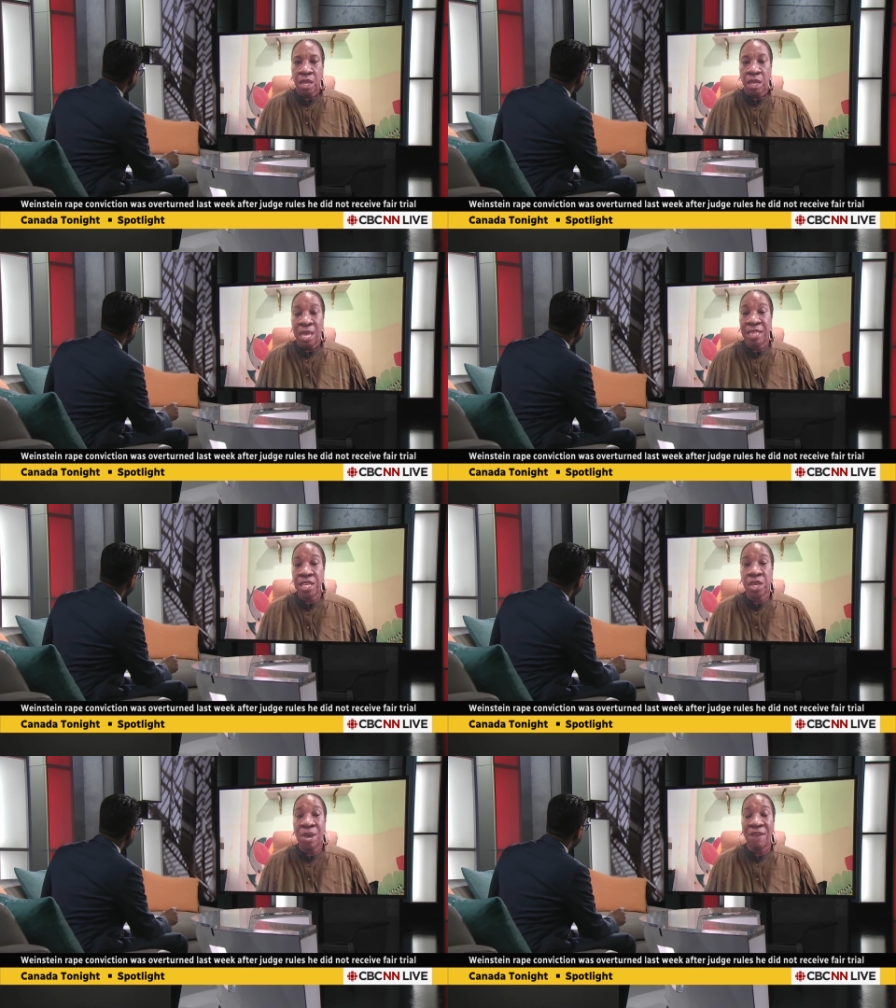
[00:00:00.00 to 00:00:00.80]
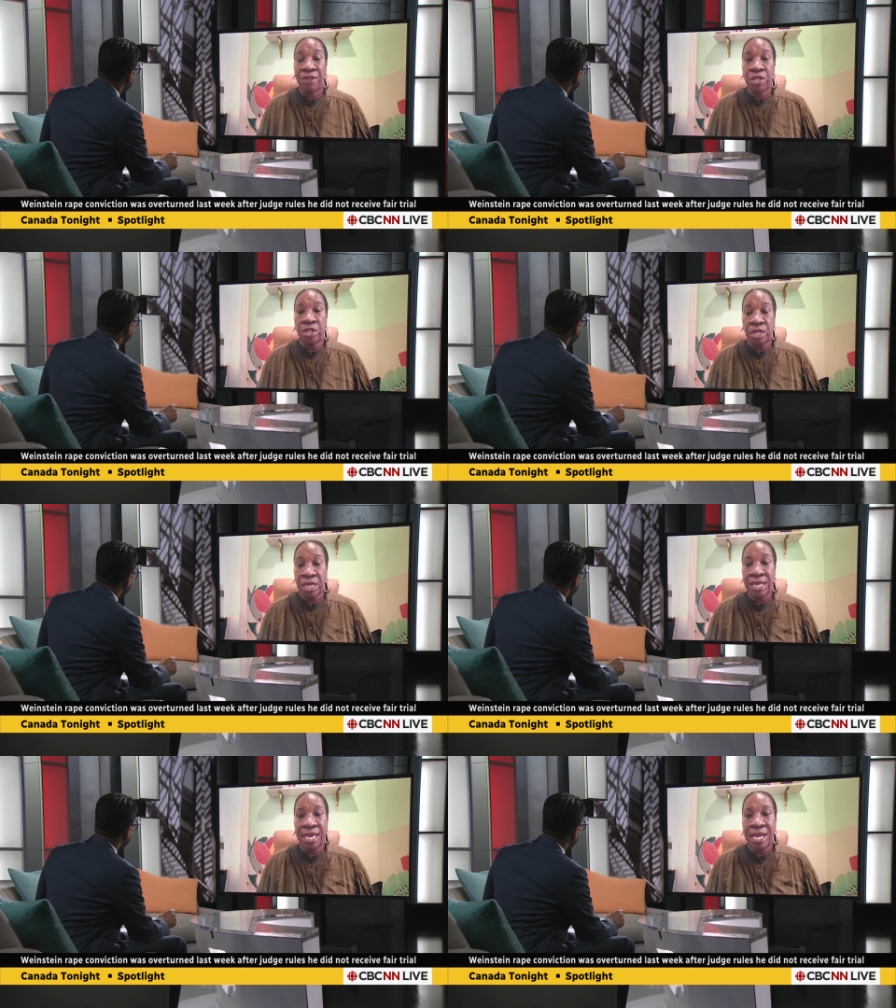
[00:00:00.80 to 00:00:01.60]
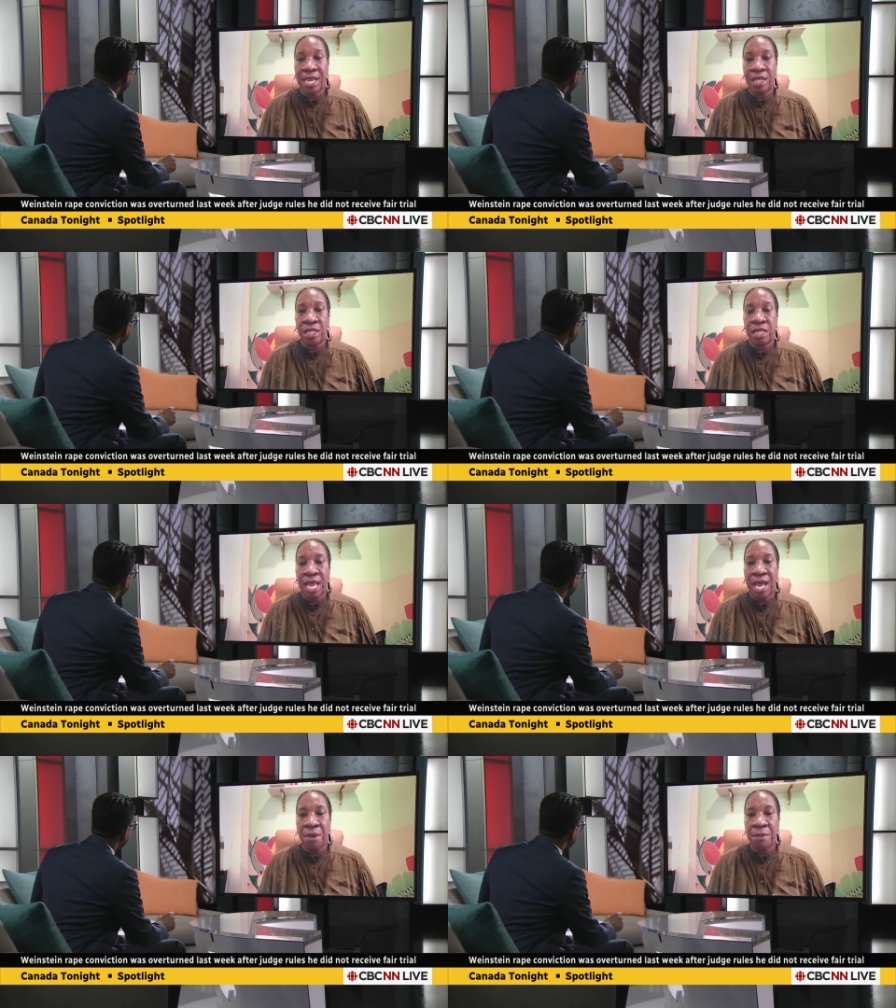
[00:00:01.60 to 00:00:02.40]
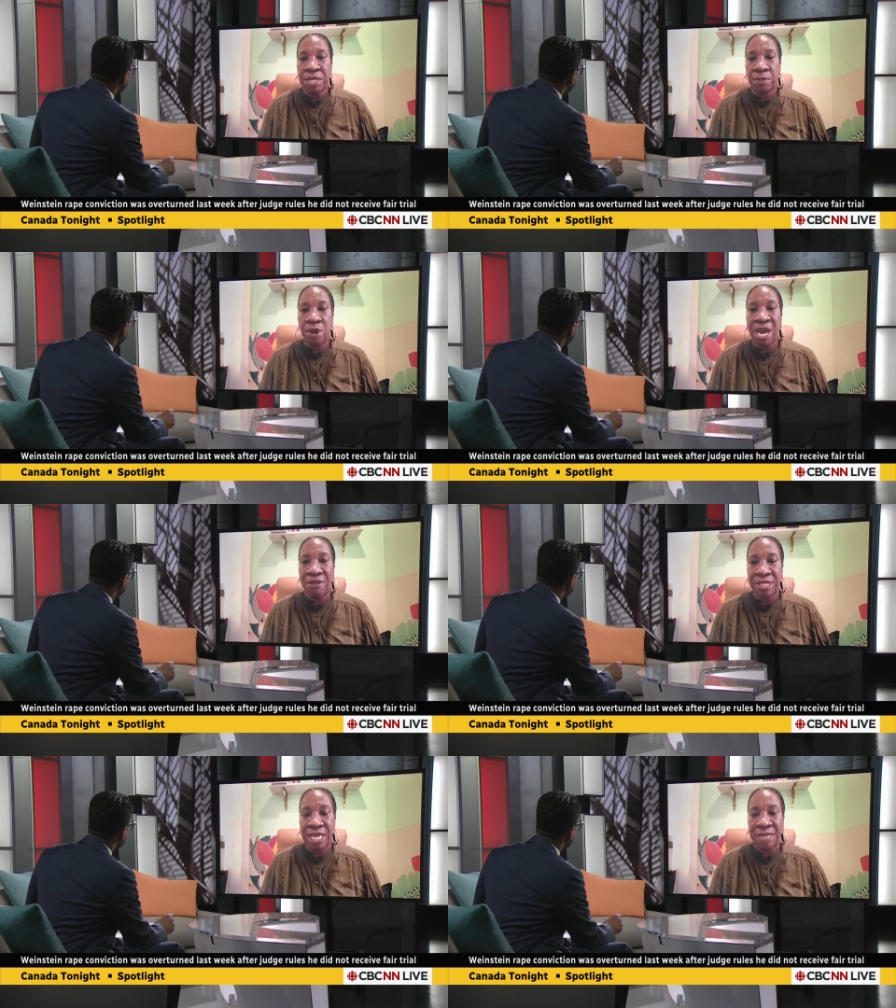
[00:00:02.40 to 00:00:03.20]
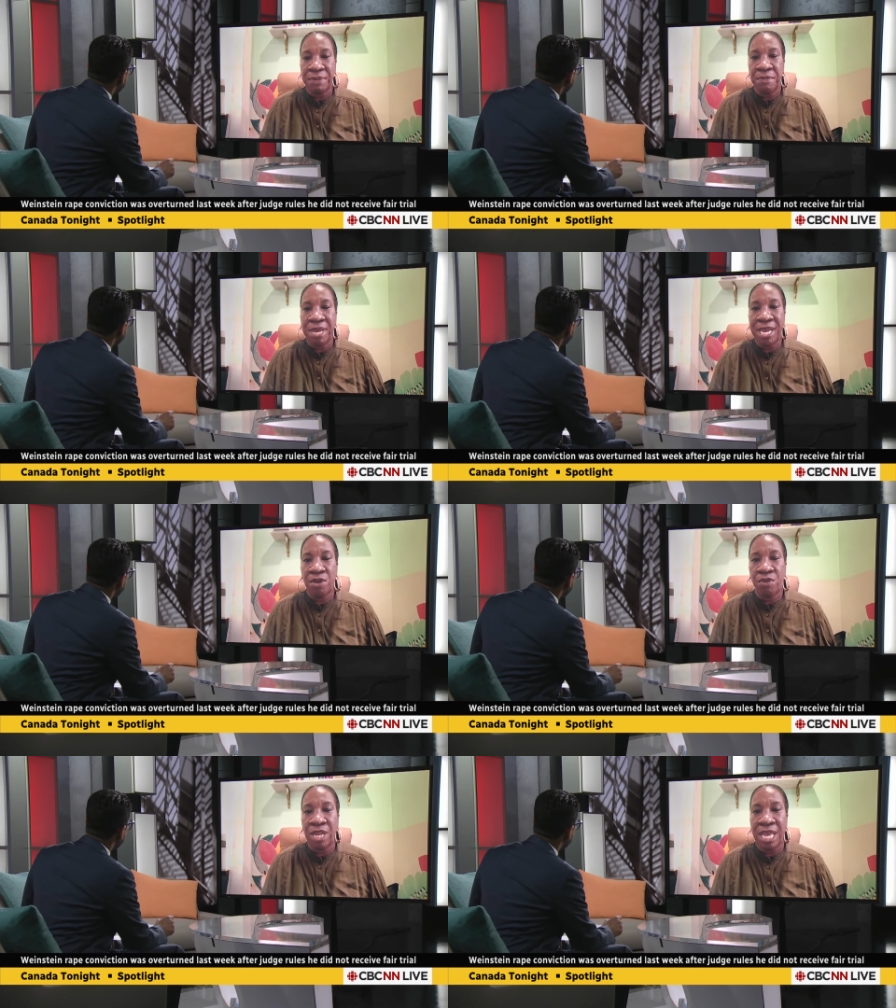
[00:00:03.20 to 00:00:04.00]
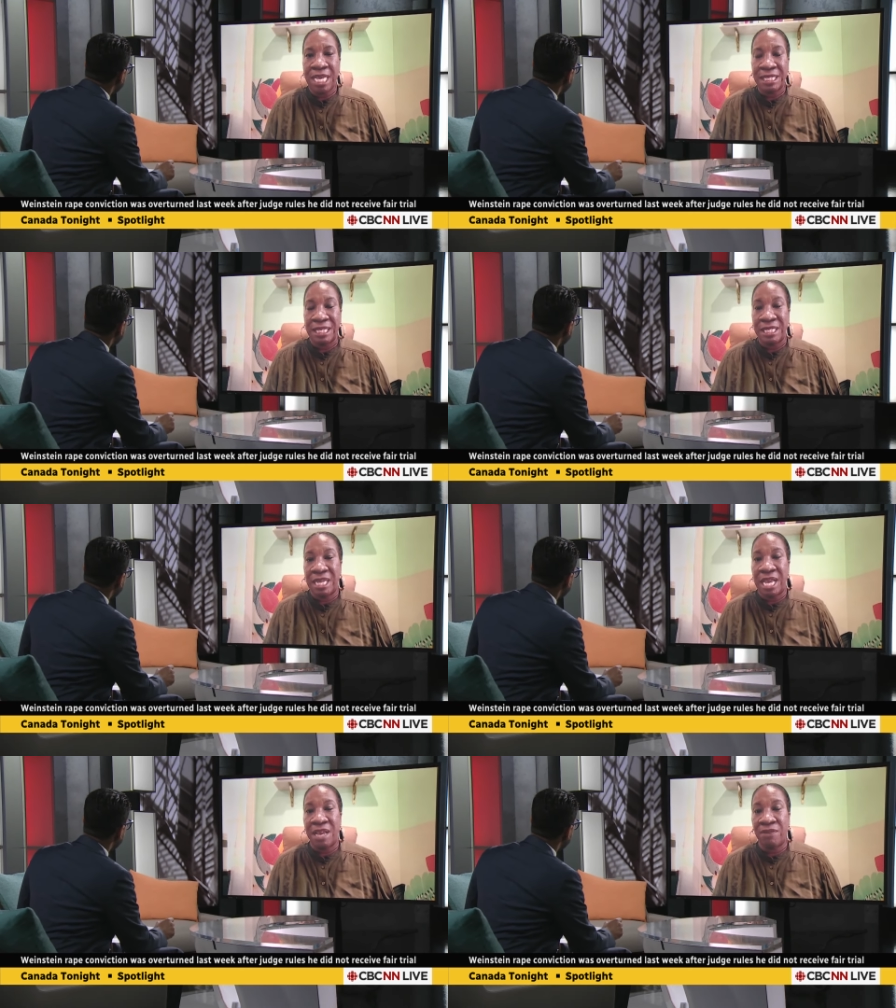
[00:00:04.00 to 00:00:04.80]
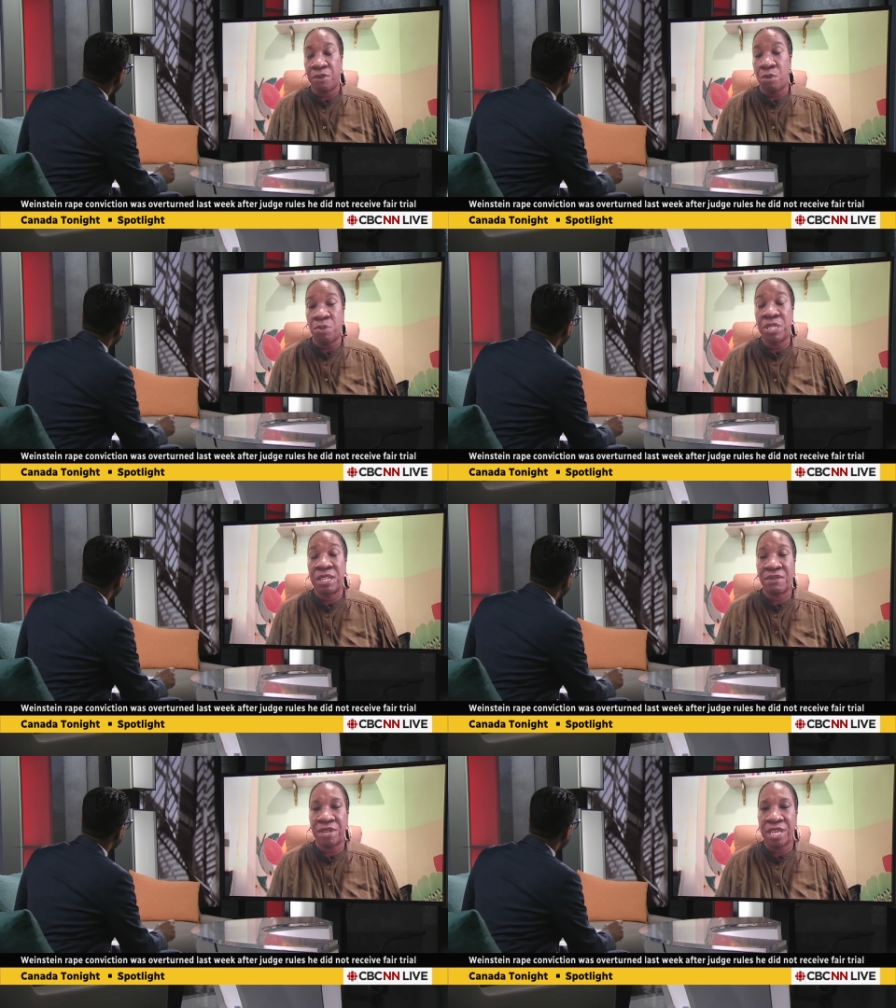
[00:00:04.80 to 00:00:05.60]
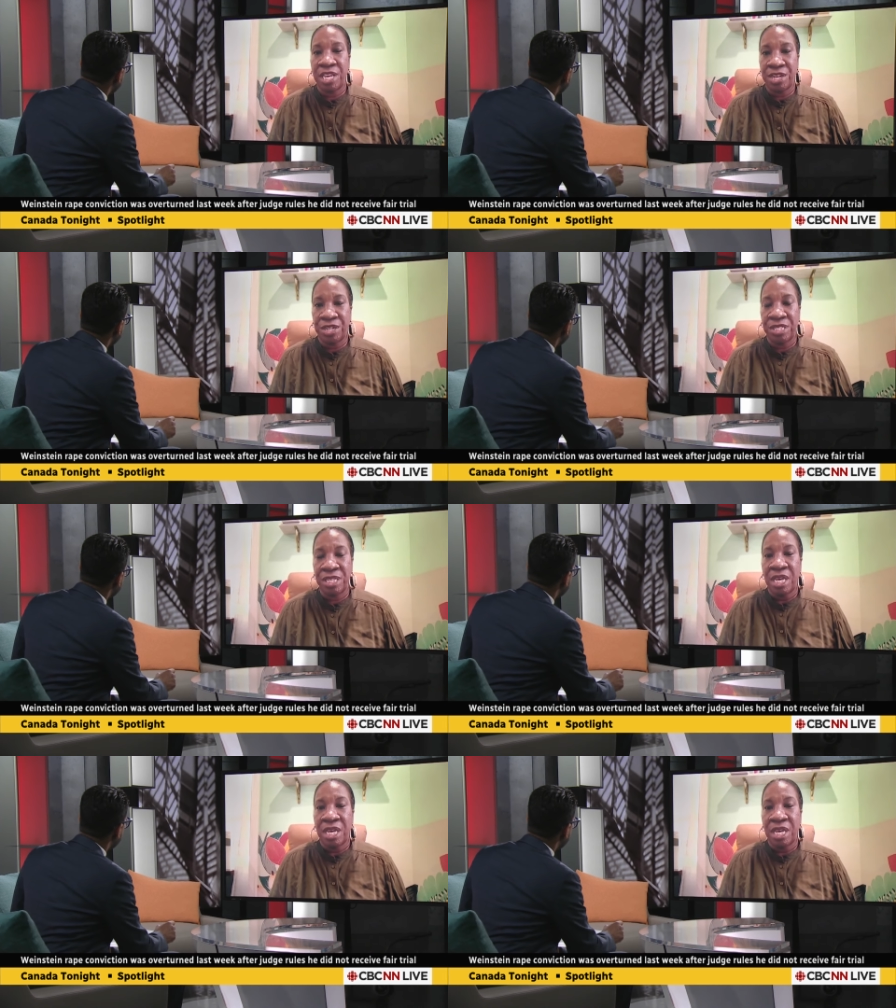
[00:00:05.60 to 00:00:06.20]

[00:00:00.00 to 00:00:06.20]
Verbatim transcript: I think you have to look, again, at how much progress has been made over the last 6.5, almost 7 years.